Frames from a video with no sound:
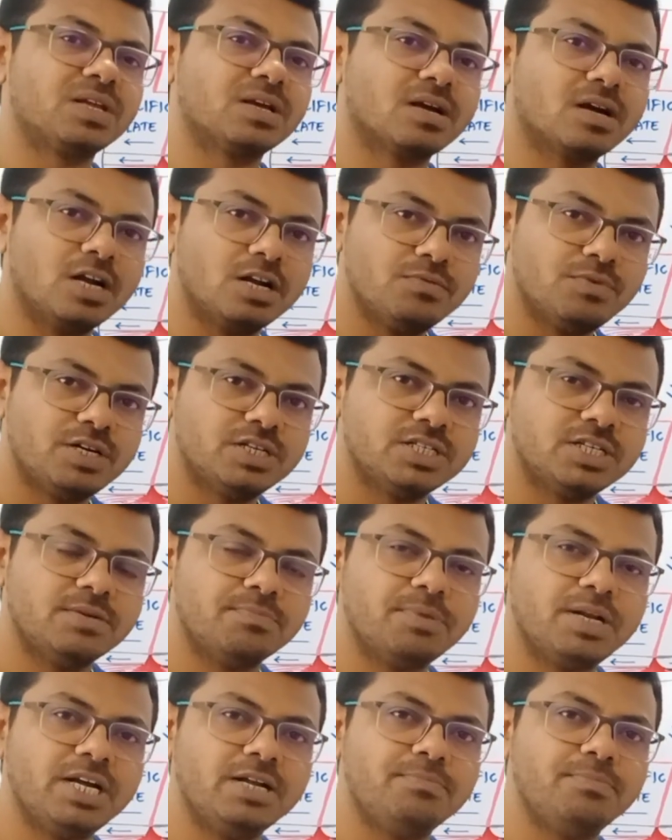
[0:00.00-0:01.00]

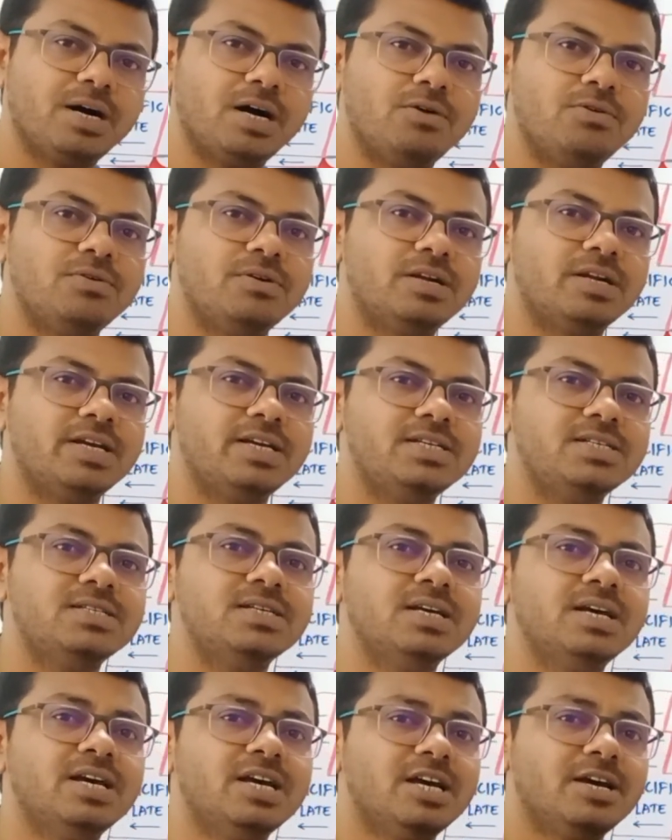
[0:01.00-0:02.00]
Conversion plate
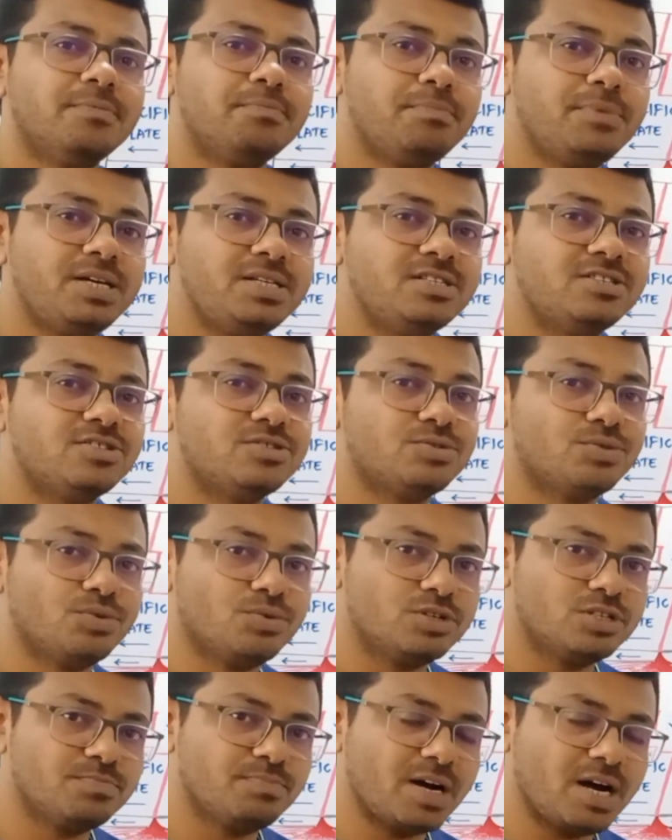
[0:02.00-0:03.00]
boundaries means
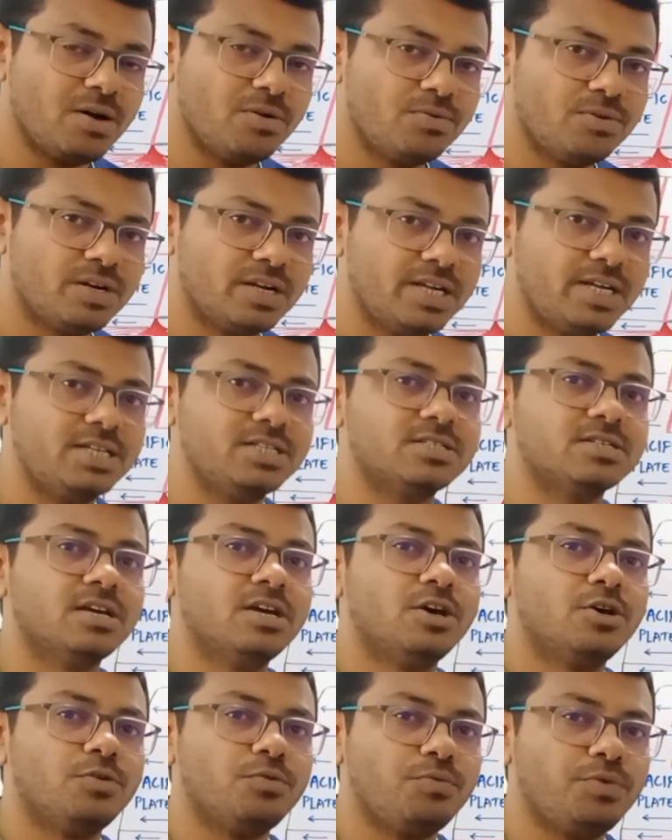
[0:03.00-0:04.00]
those
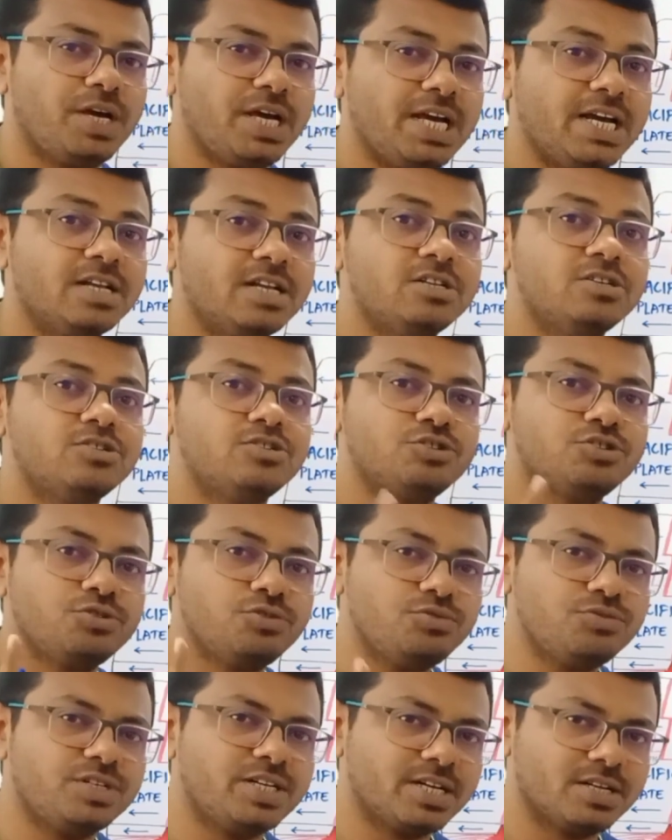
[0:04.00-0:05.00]
boundaries where
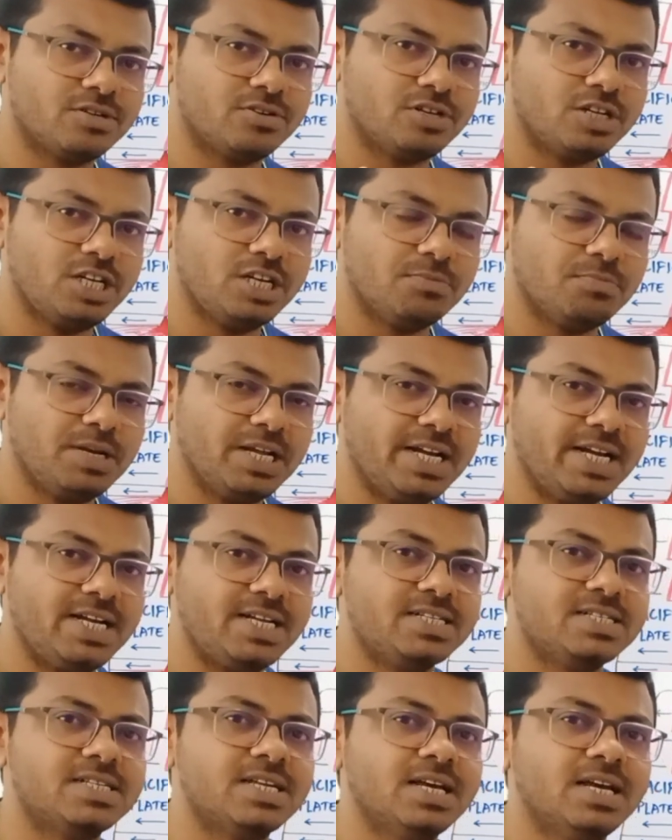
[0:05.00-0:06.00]
two tectonic
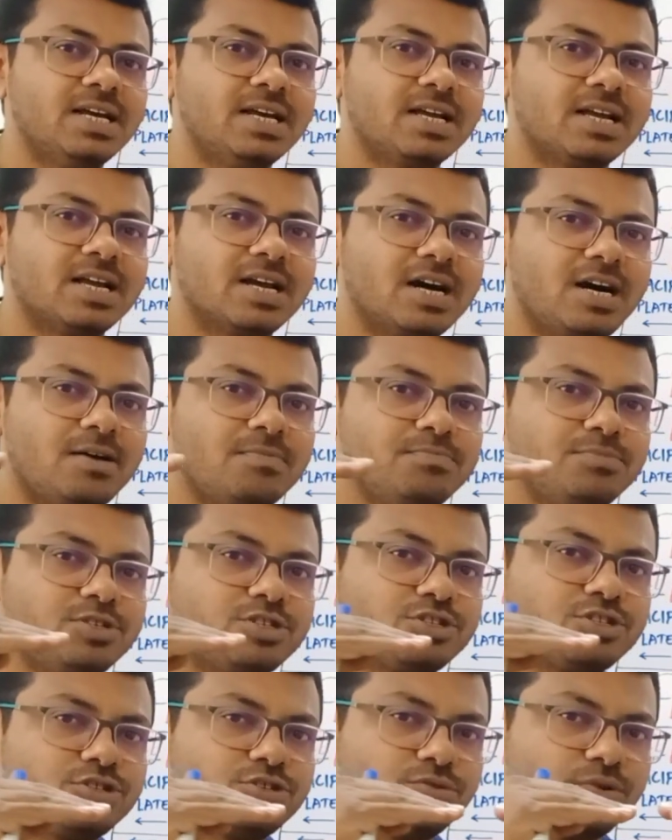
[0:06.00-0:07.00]
plates
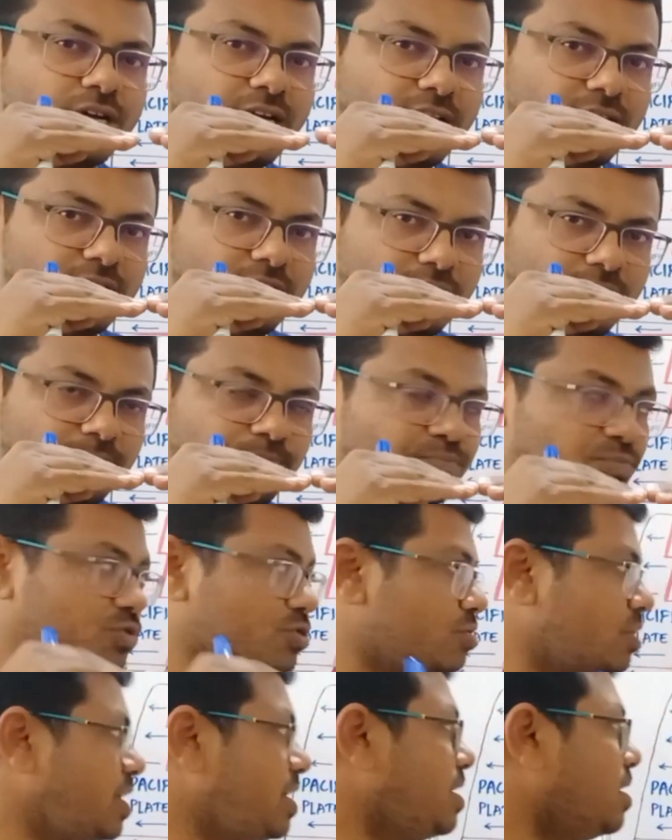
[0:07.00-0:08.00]
comes together.
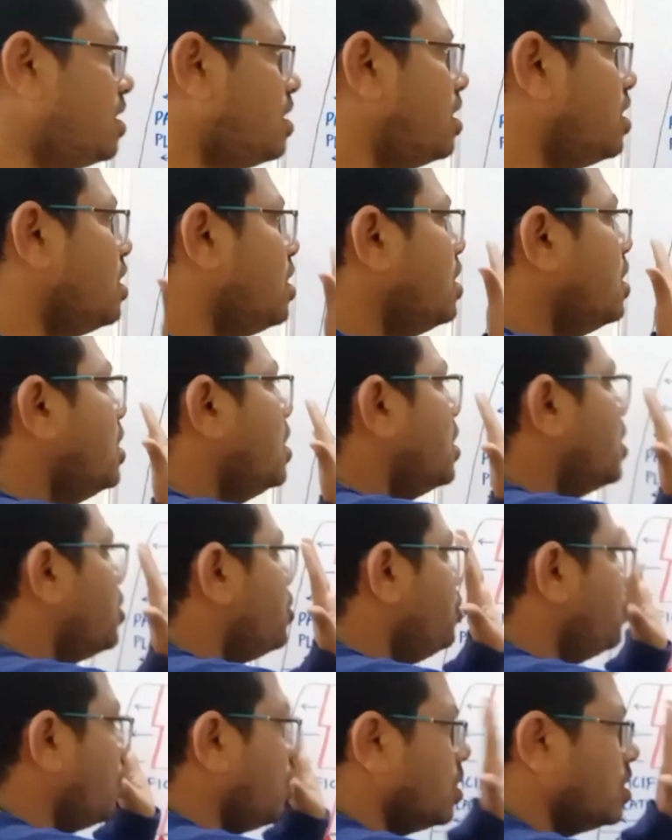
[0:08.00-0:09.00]
So here
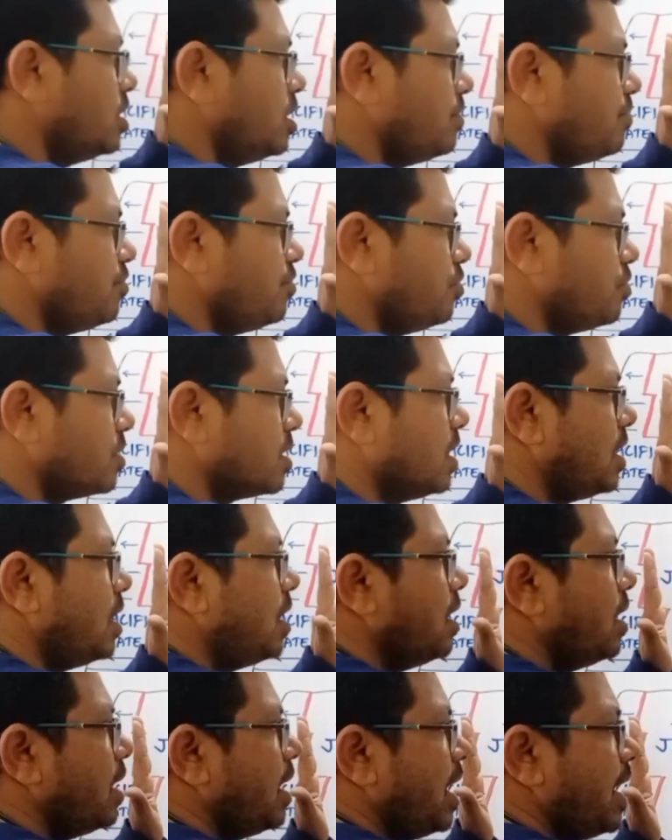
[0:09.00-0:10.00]
Yon de
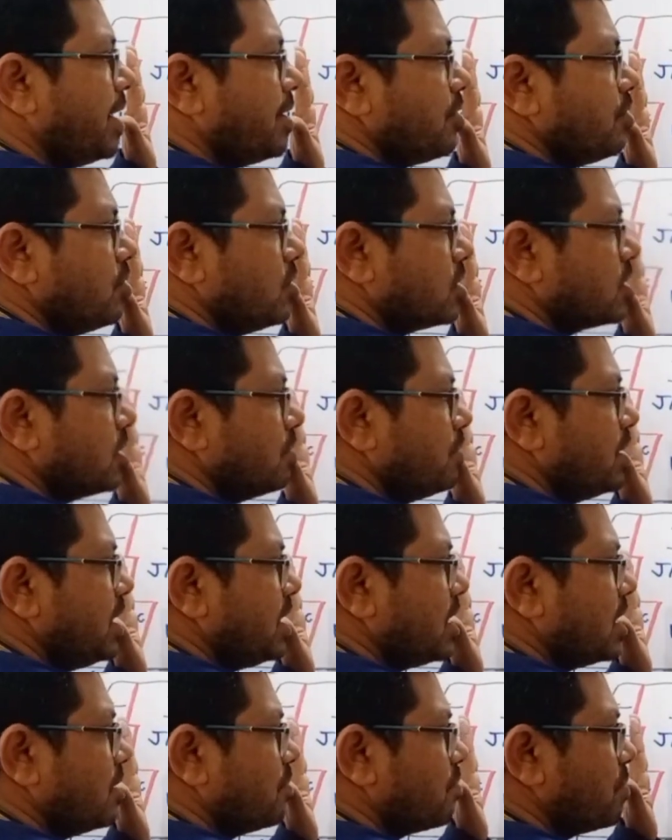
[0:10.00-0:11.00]
Fuca and North
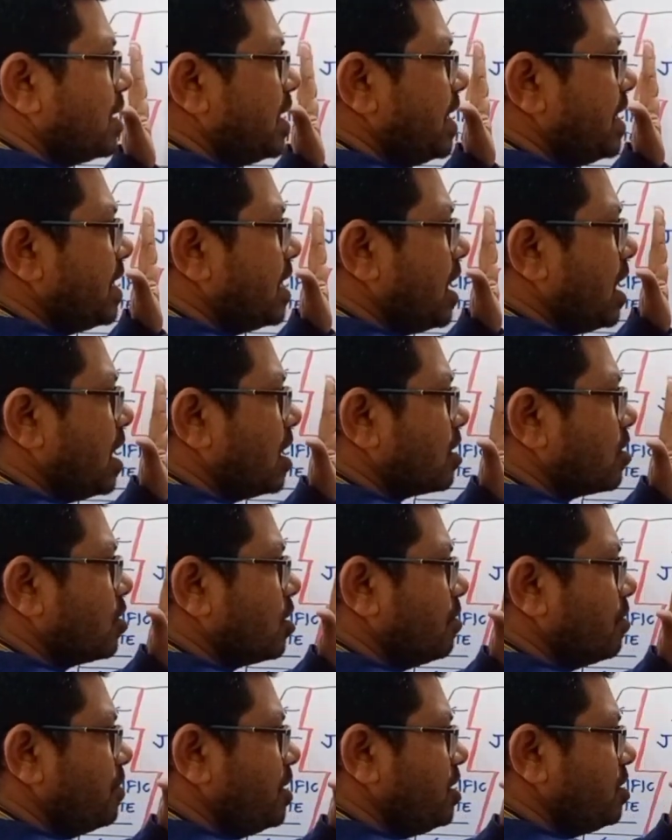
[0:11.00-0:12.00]
American plate are
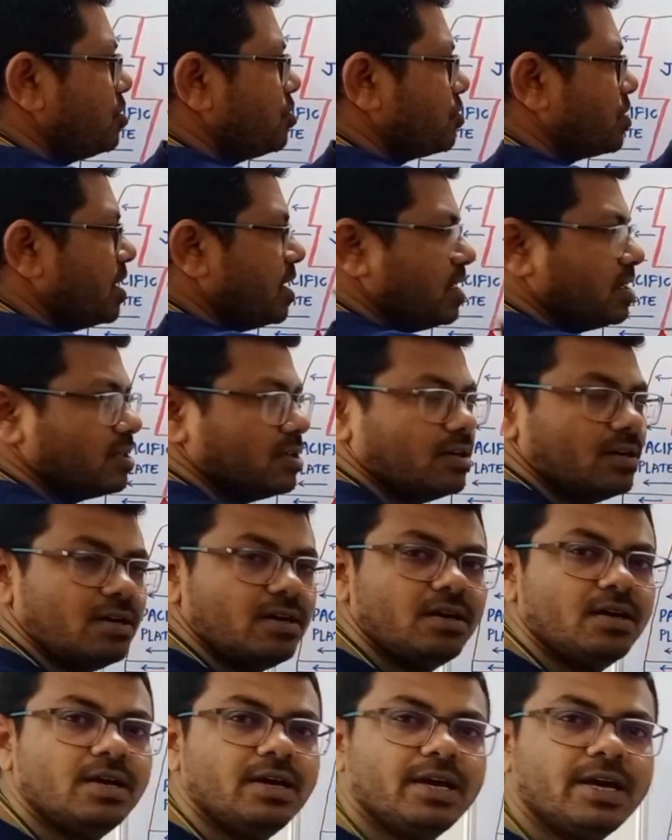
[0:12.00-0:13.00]
coming
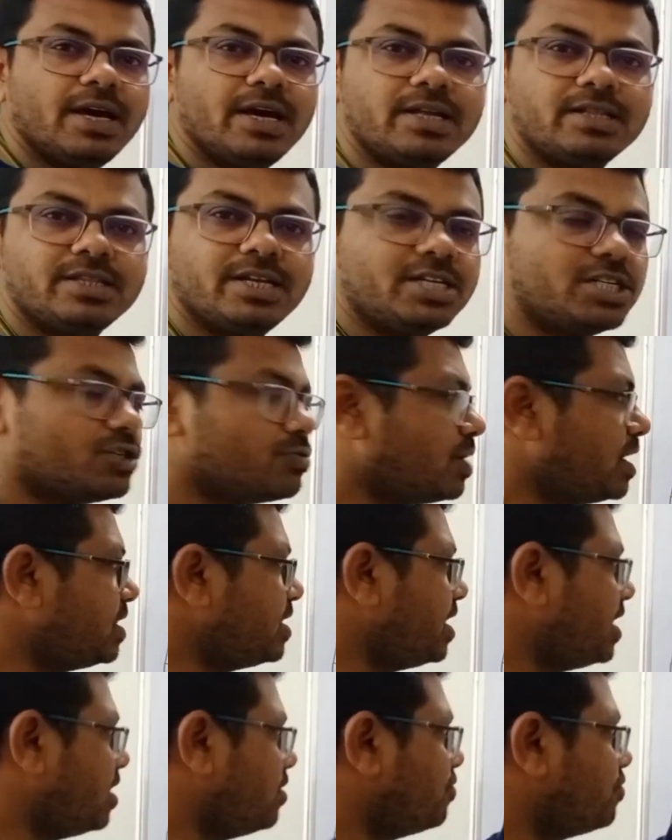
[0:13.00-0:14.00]
together, and that's why
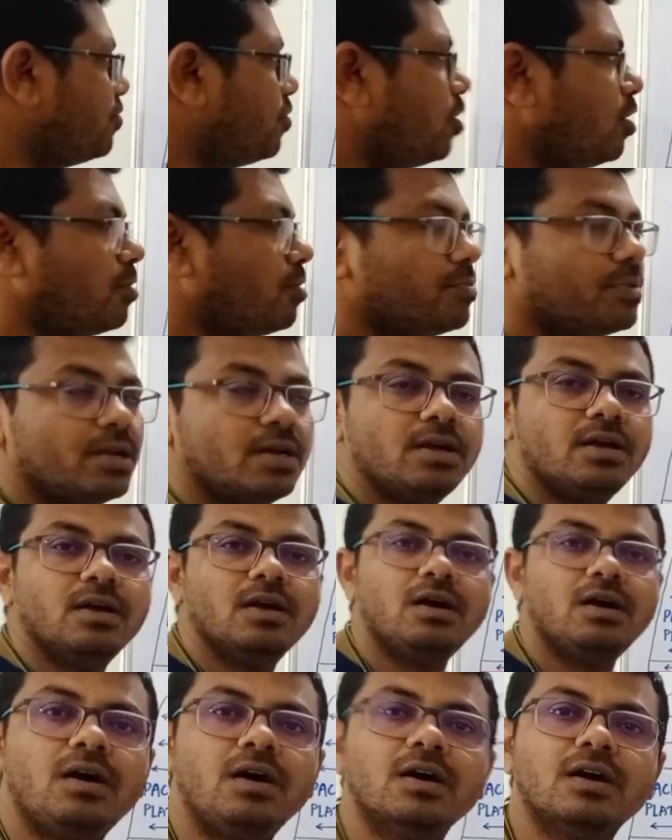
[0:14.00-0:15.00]
they have formed
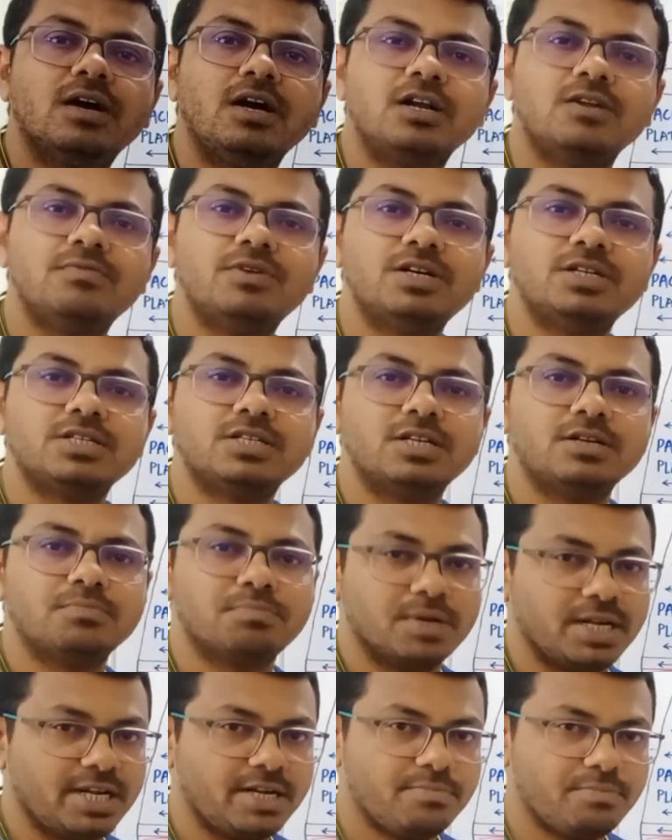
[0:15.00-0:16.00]
a
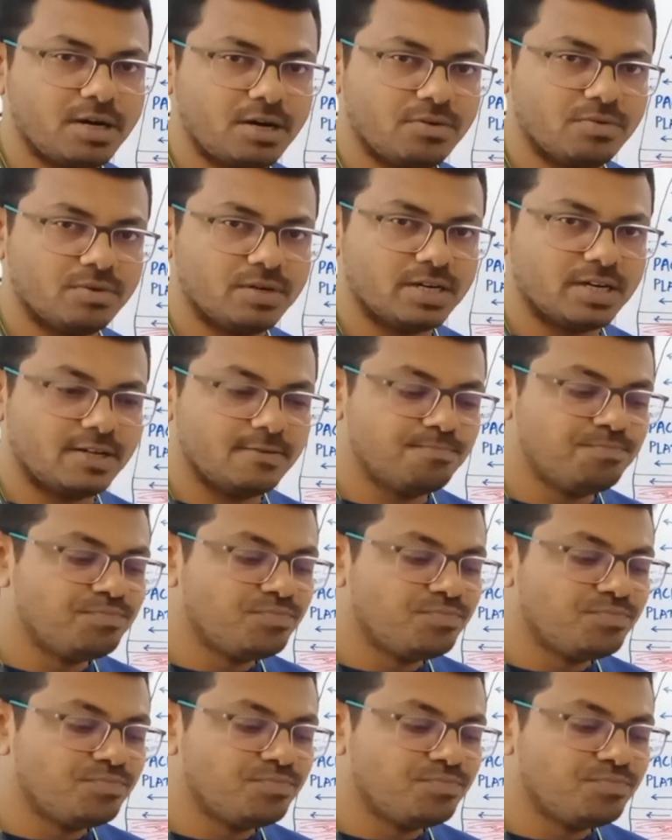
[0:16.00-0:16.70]
conversion plate boundary.